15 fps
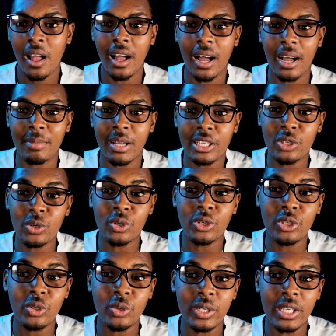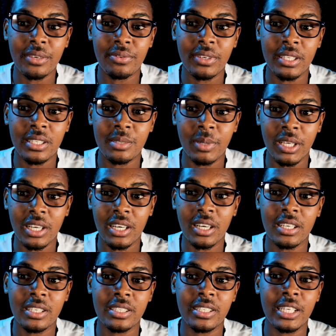um, I don't know if it's
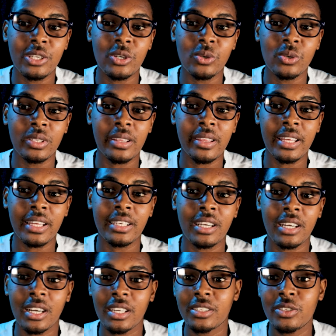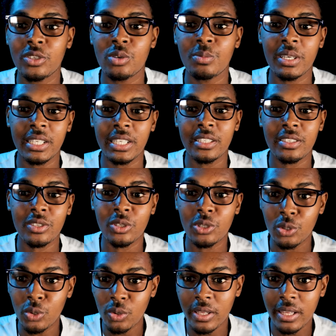because they don't think the consumer needs to
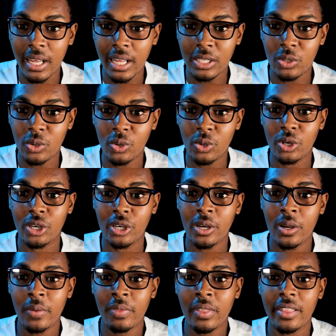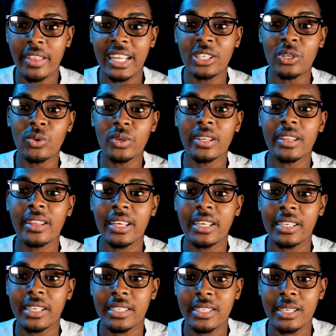know that or they don't
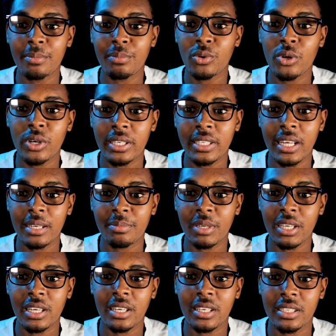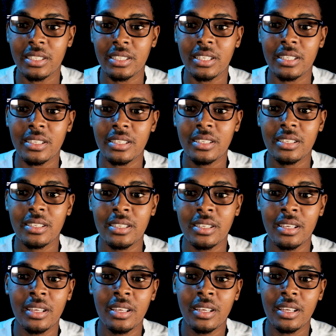think it's important because it's
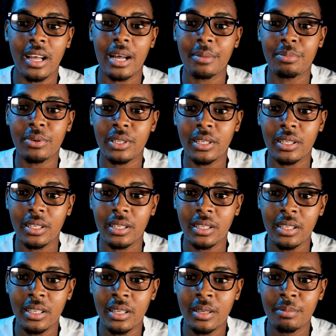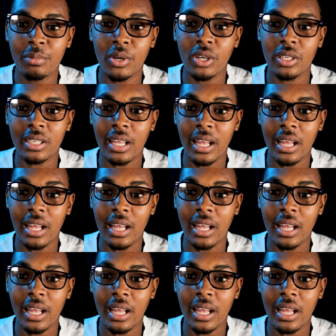Apple. But